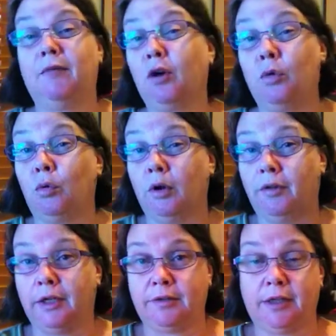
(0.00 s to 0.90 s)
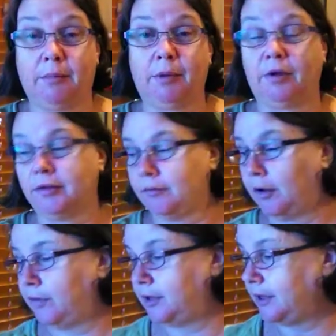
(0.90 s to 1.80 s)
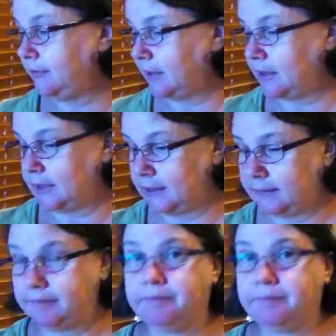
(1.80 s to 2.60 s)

got all of these now because I've got the DVD.